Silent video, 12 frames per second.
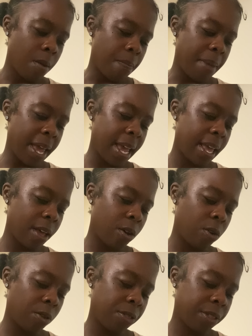bad
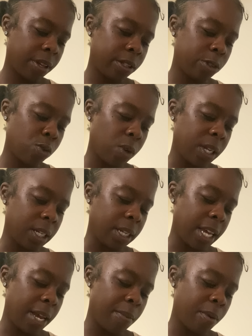health, toil and
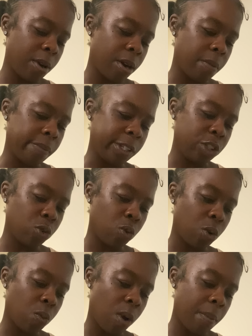labor,
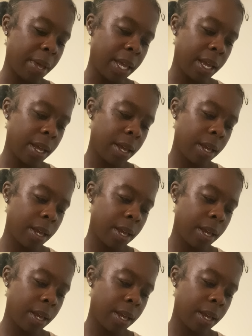mature woman.